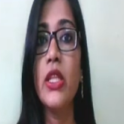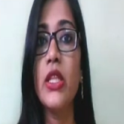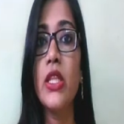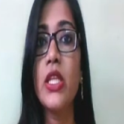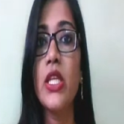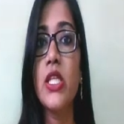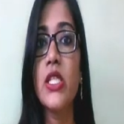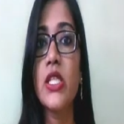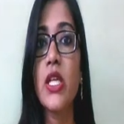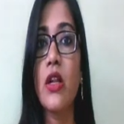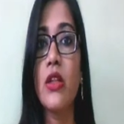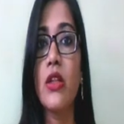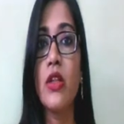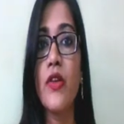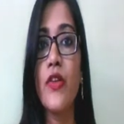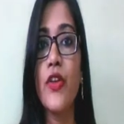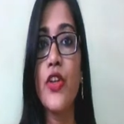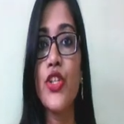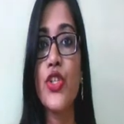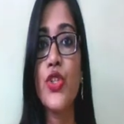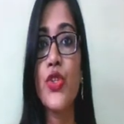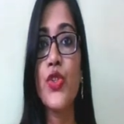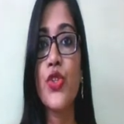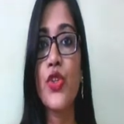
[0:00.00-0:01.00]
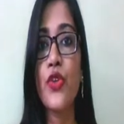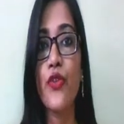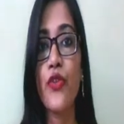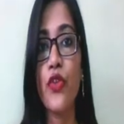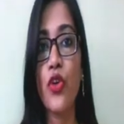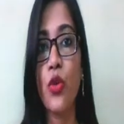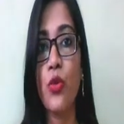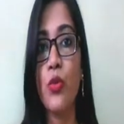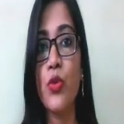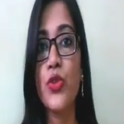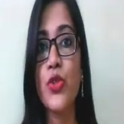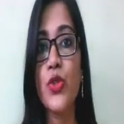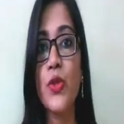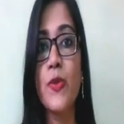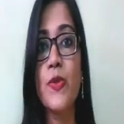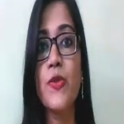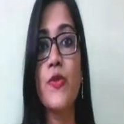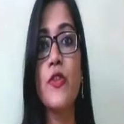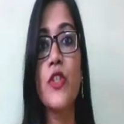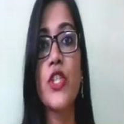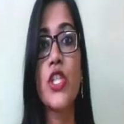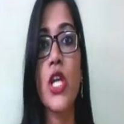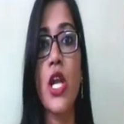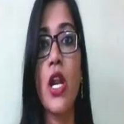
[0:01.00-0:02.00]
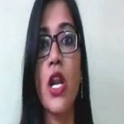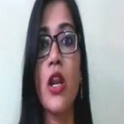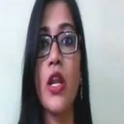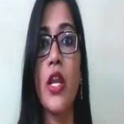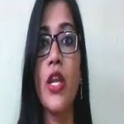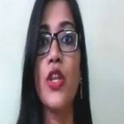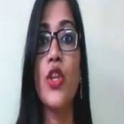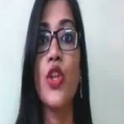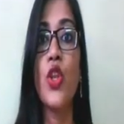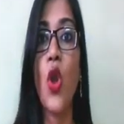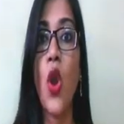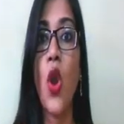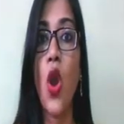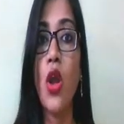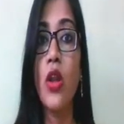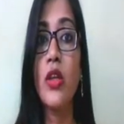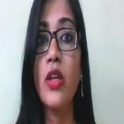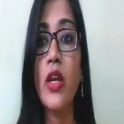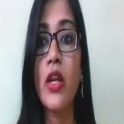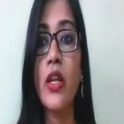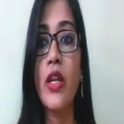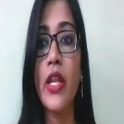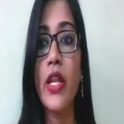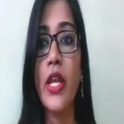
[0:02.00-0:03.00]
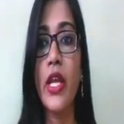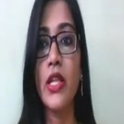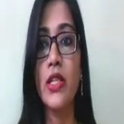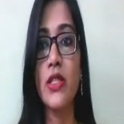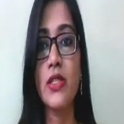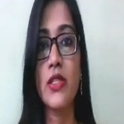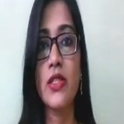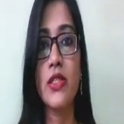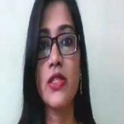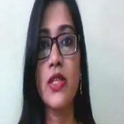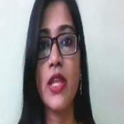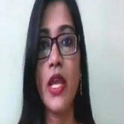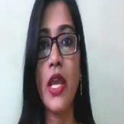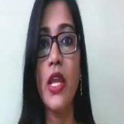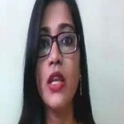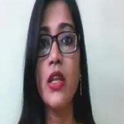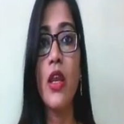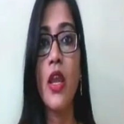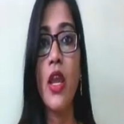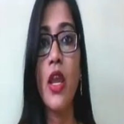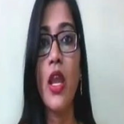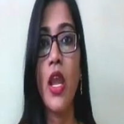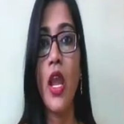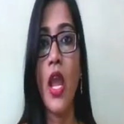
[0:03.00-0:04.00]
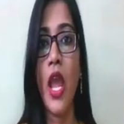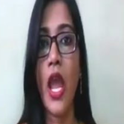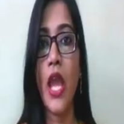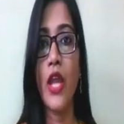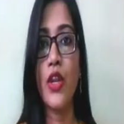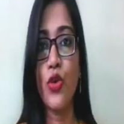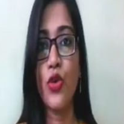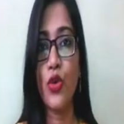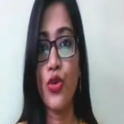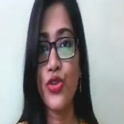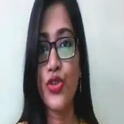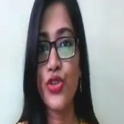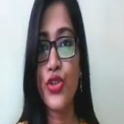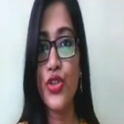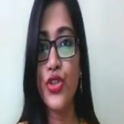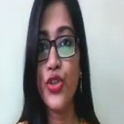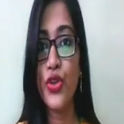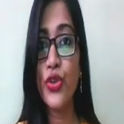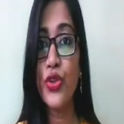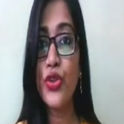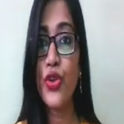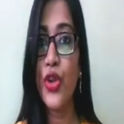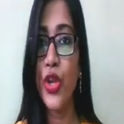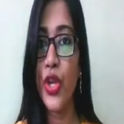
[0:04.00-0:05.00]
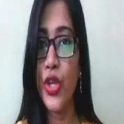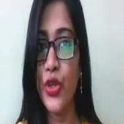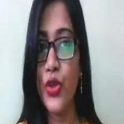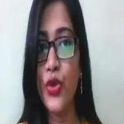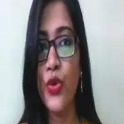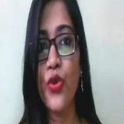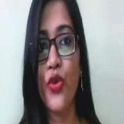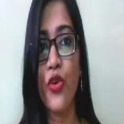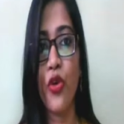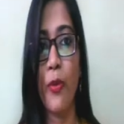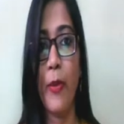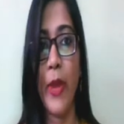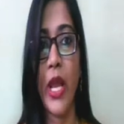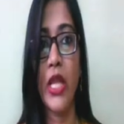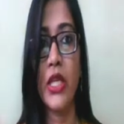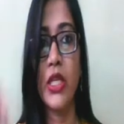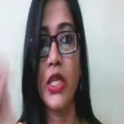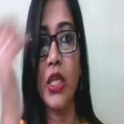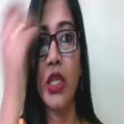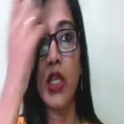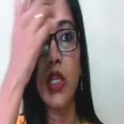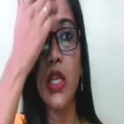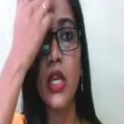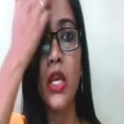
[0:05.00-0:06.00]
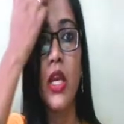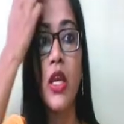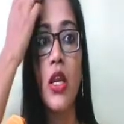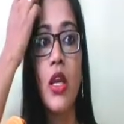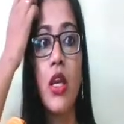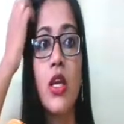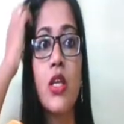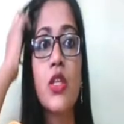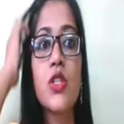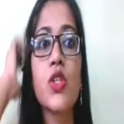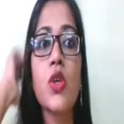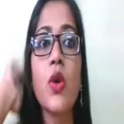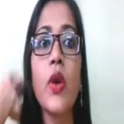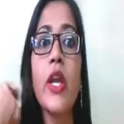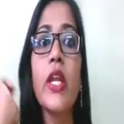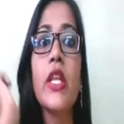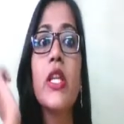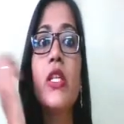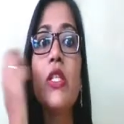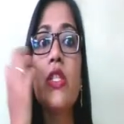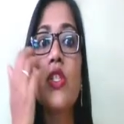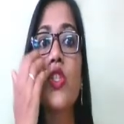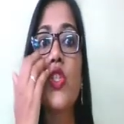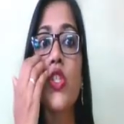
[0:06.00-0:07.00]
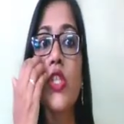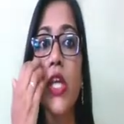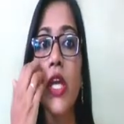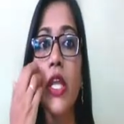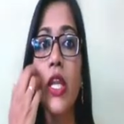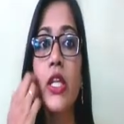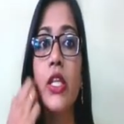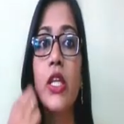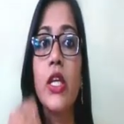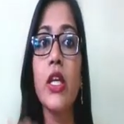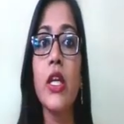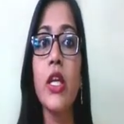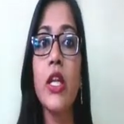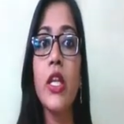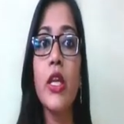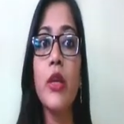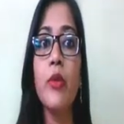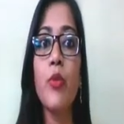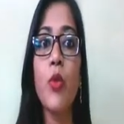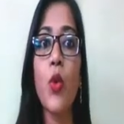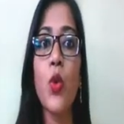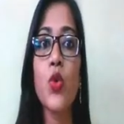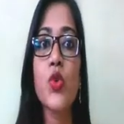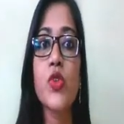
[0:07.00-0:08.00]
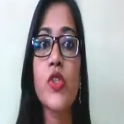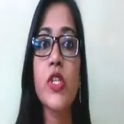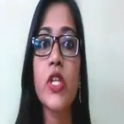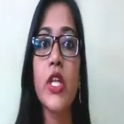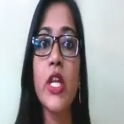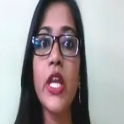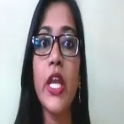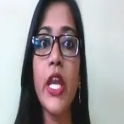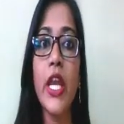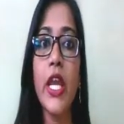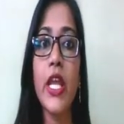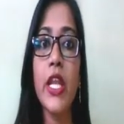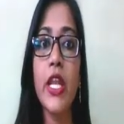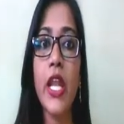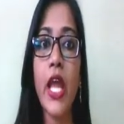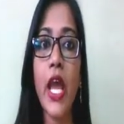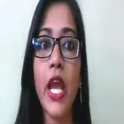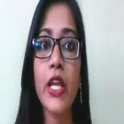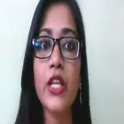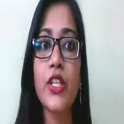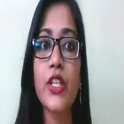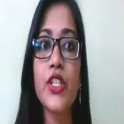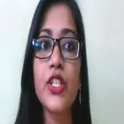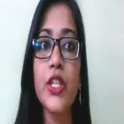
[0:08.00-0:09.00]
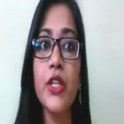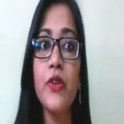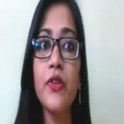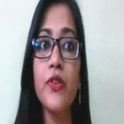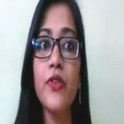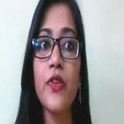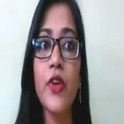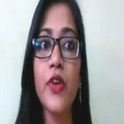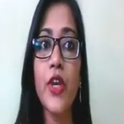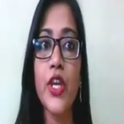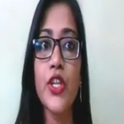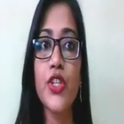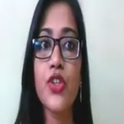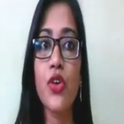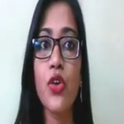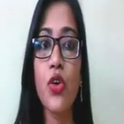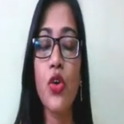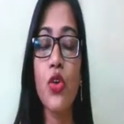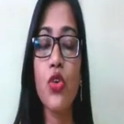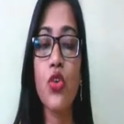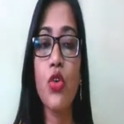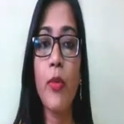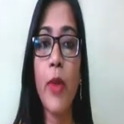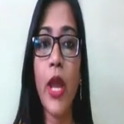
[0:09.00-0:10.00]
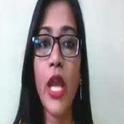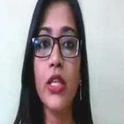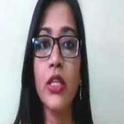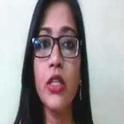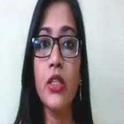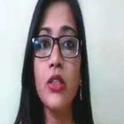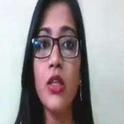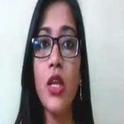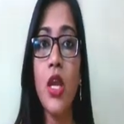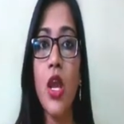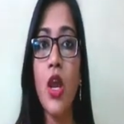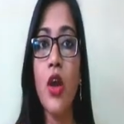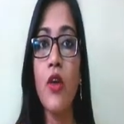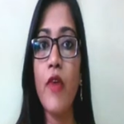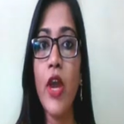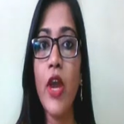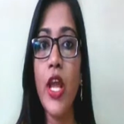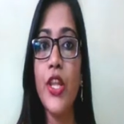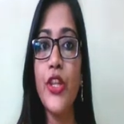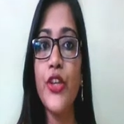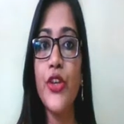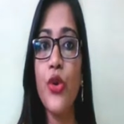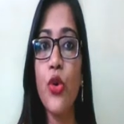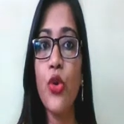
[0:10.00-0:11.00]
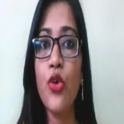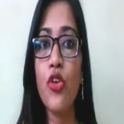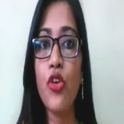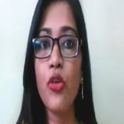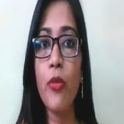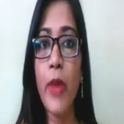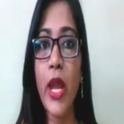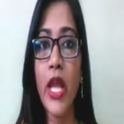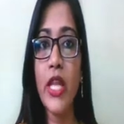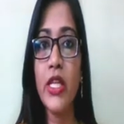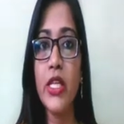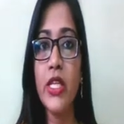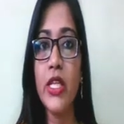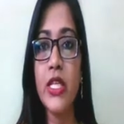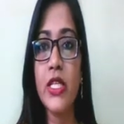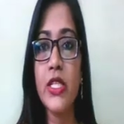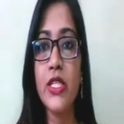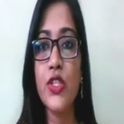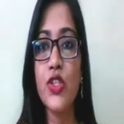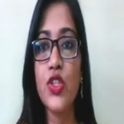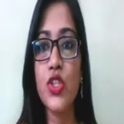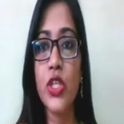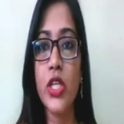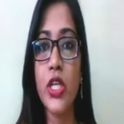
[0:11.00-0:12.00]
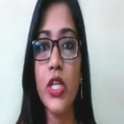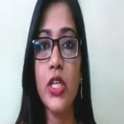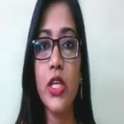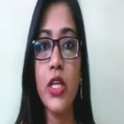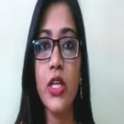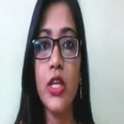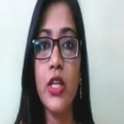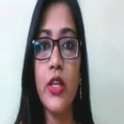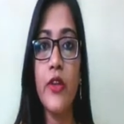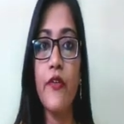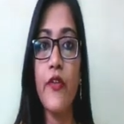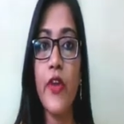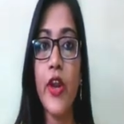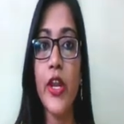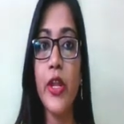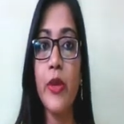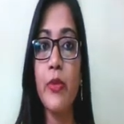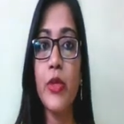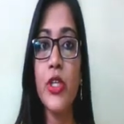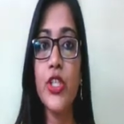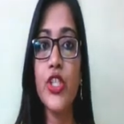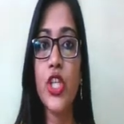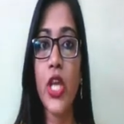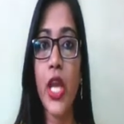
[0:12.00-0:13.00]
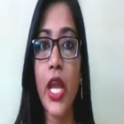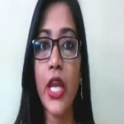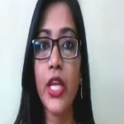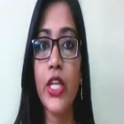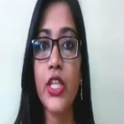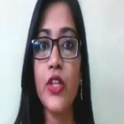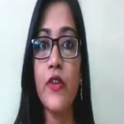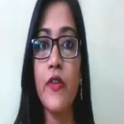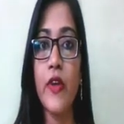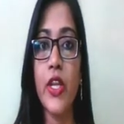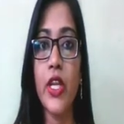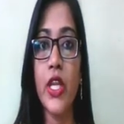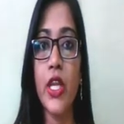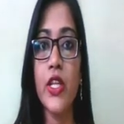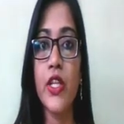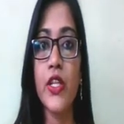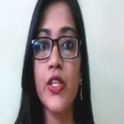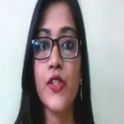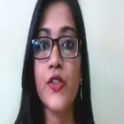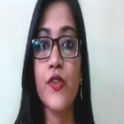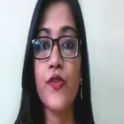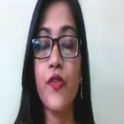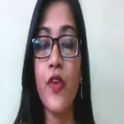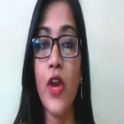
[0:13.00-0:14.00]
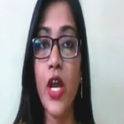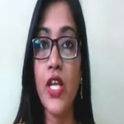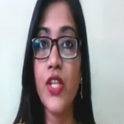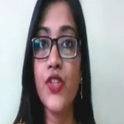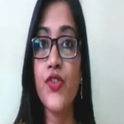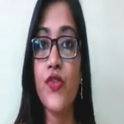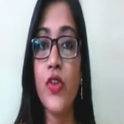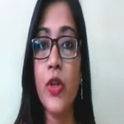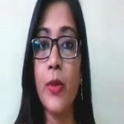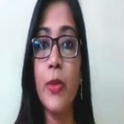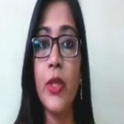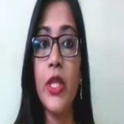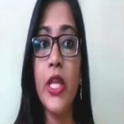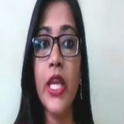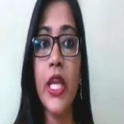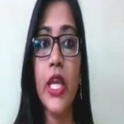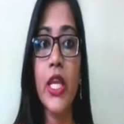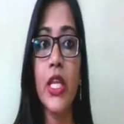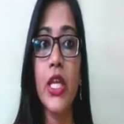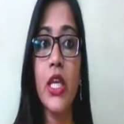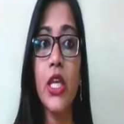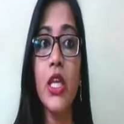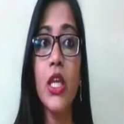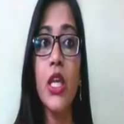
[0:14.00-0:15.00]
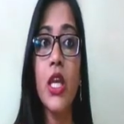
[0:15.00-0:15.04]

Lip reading: these are the regions of chromosomes which are in non-condensed state and constitute euchromatin. So it is genetically mostly inactive, heterochromatin, while euchromatin is genetically very much active and it is fast replicating.